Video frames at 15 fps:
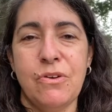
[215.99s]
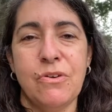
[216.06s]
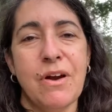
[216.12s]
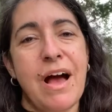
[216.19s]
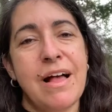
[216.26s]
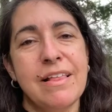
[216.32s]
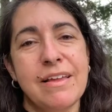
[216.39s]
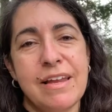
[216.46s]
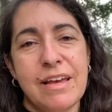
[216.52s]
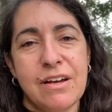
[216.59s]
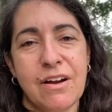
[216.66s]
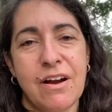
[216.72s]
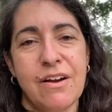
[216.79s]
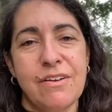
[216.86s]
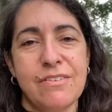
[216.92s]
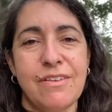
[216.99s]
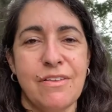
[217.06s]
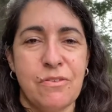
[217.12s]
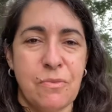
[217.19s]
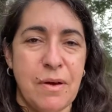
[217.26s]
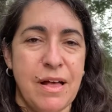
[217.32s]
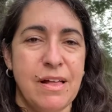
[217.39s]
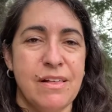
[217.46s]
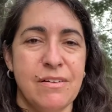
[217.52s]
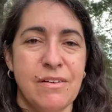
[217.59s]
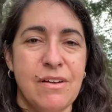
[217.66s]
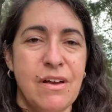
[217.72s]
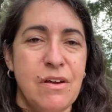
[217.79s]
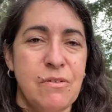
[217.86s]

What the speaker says: your holiday cards as well,